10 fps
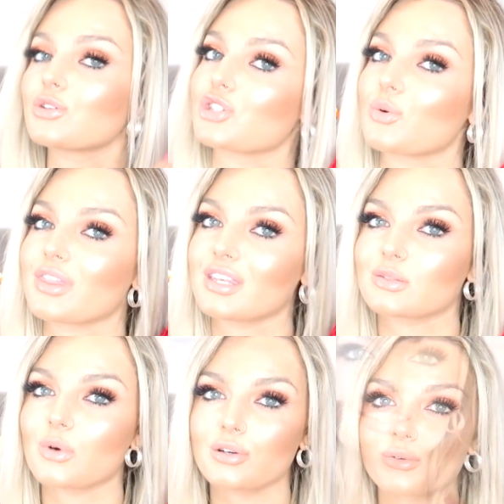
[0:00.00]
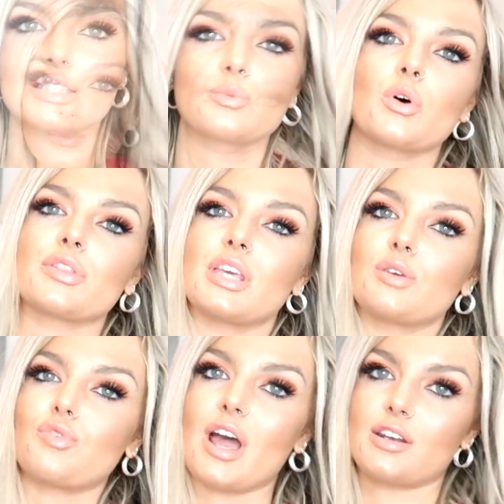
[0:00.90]
can do with this one. This is what
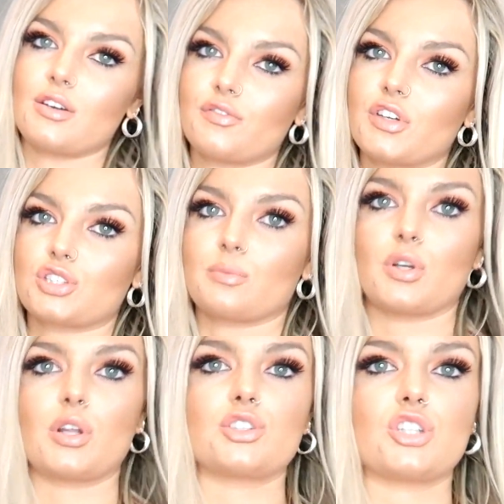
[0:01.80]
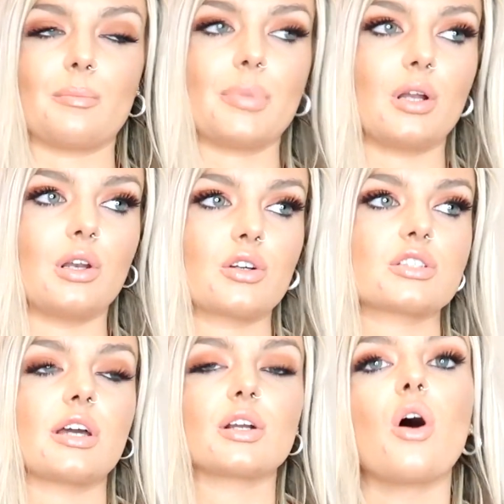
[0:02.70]
the red fisherman jumper
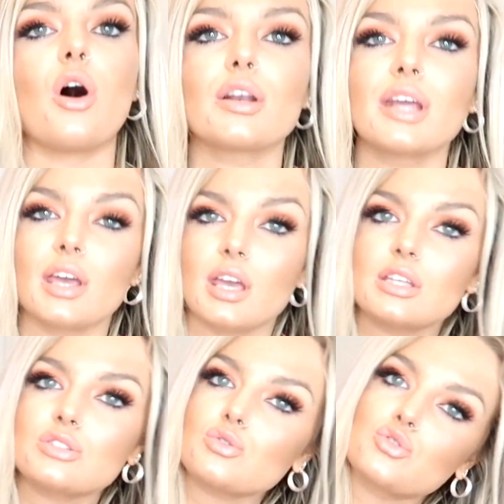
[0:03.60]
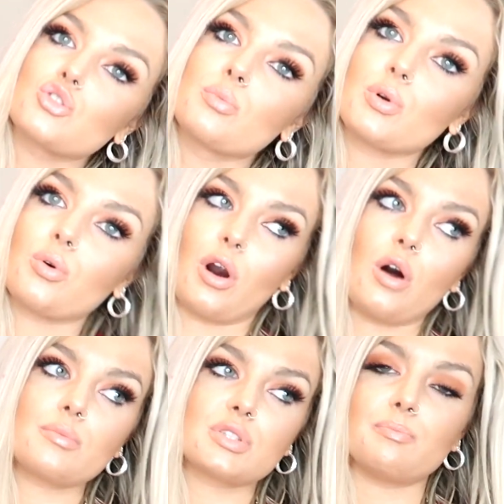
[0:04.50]
looks like on. It is super
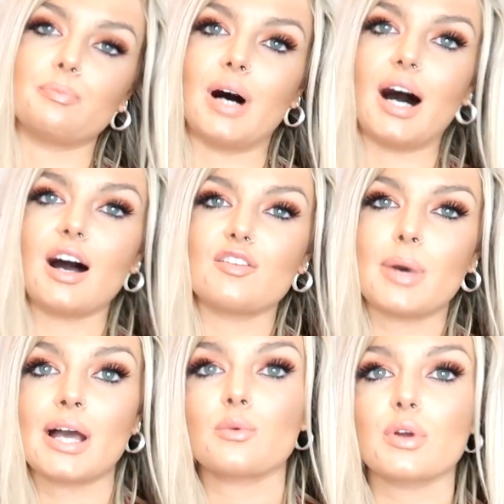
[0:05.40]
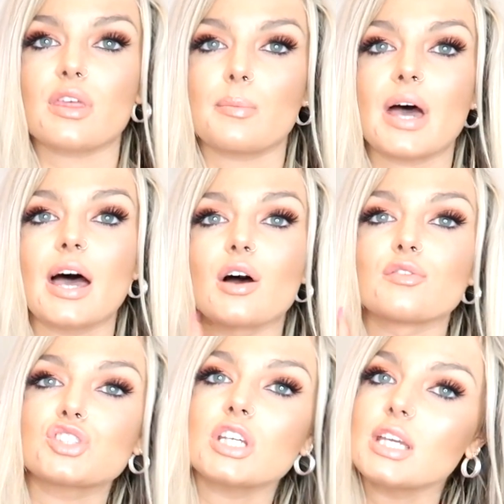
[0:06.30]
cropped but I've paired it with a pair
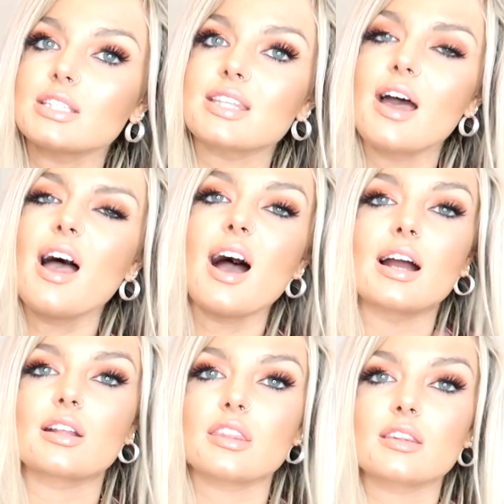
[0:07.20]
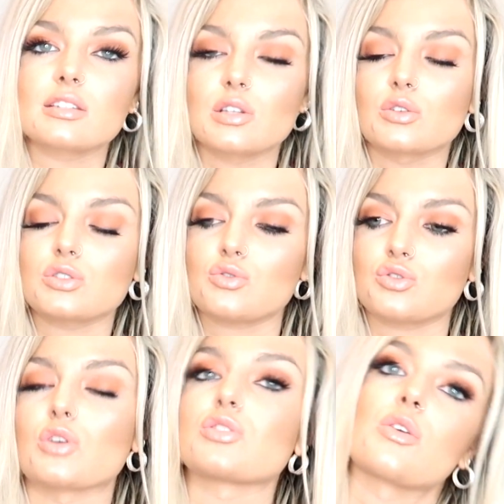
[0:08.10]
of jeans and I think this looks
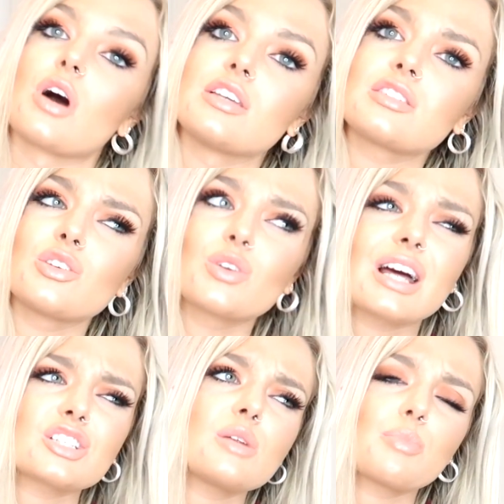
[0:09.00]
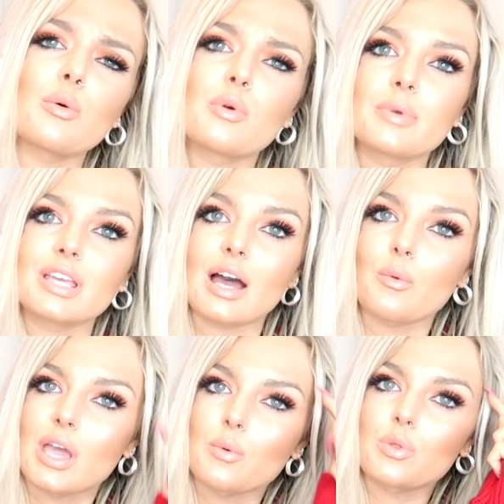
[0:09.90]
so so nice you could actually probably get
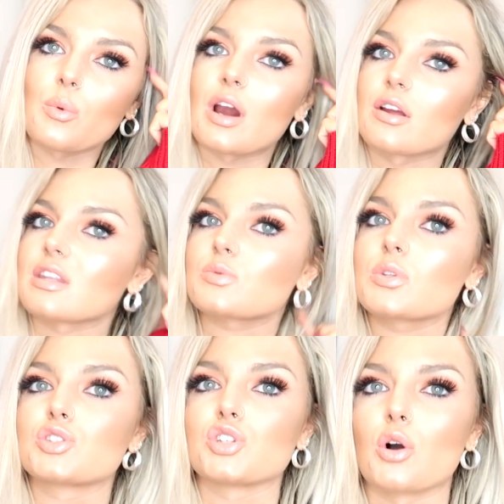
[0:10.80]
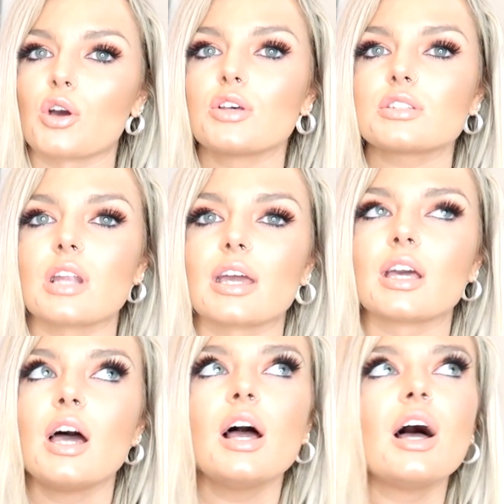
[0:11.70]
away with wearing this with joggers
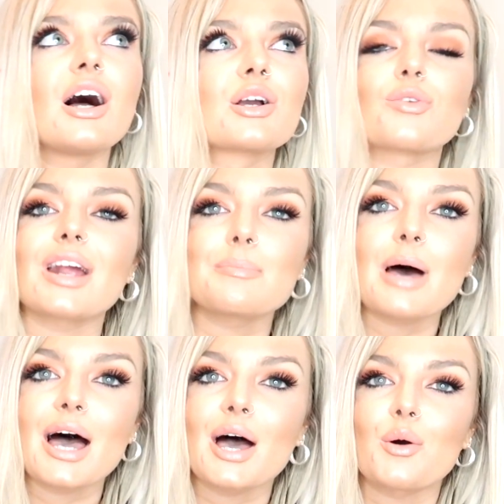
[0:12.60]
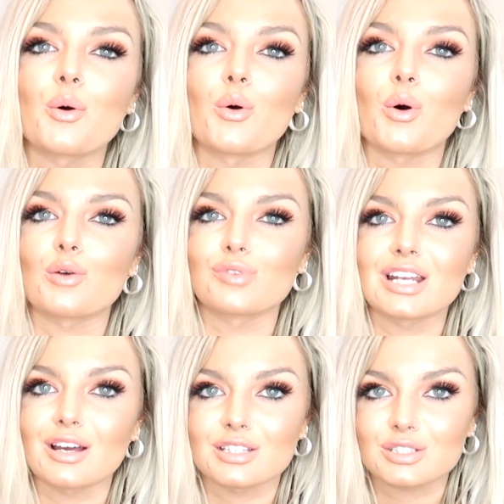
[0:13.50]
like a grey pair or a
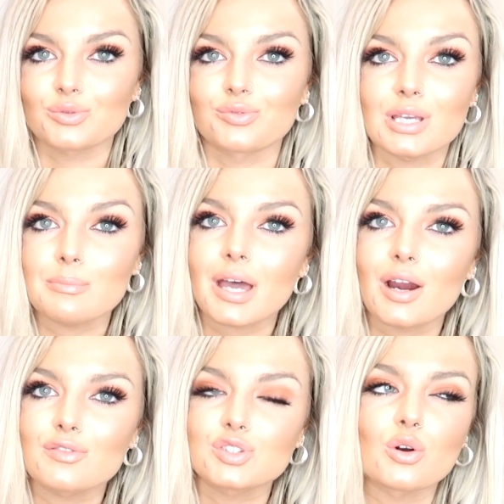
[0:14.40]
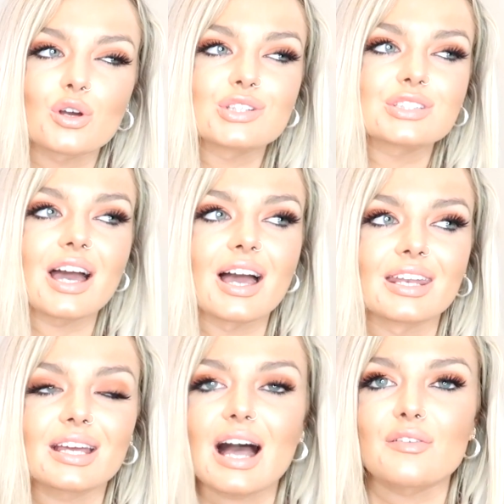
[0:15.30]
really nice cream pair of joggers
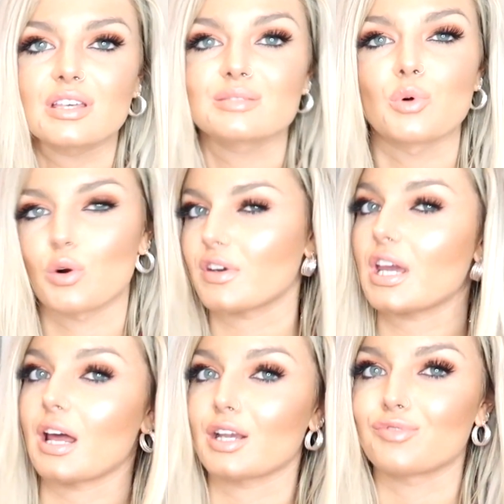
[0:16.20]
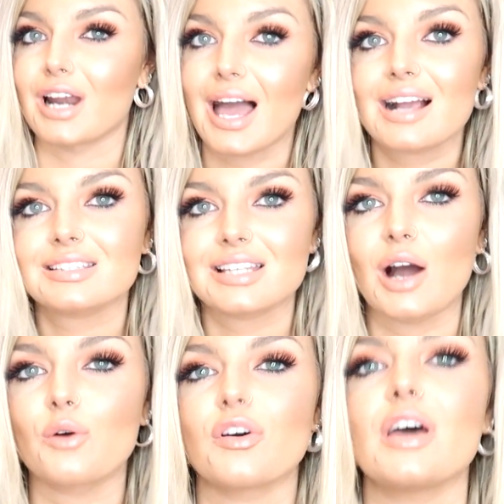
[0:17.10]
and have it as more of a like relaxed
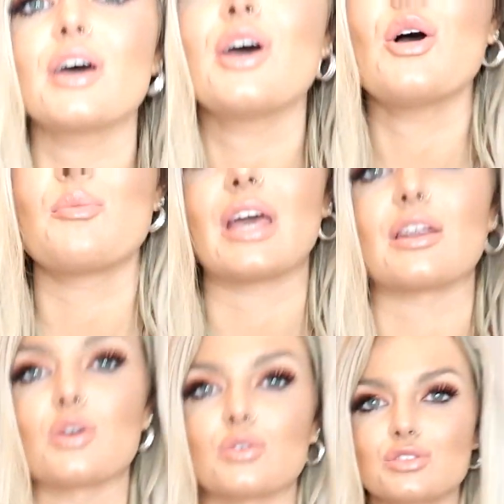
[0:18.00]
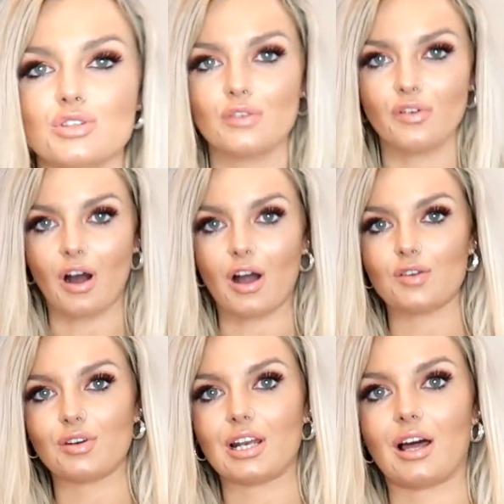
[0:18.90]
outfit but yeah no so far
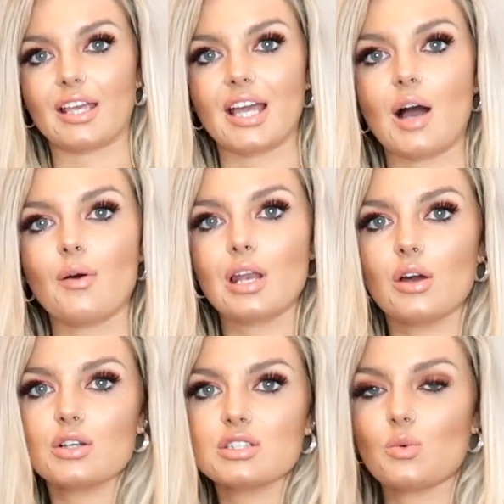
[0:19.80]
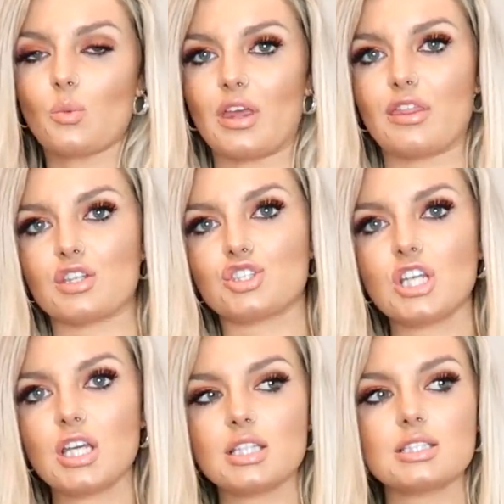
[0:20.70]
I really like how it looks with
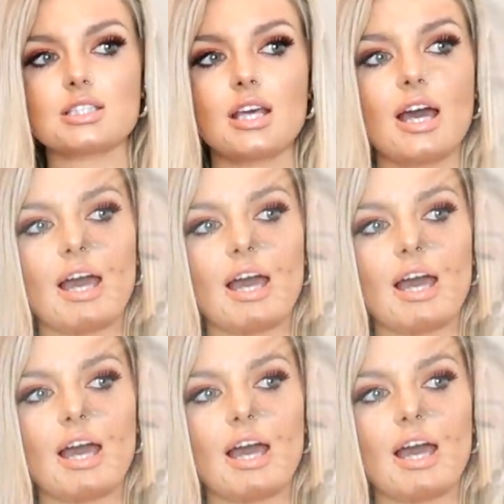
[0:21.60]
jeans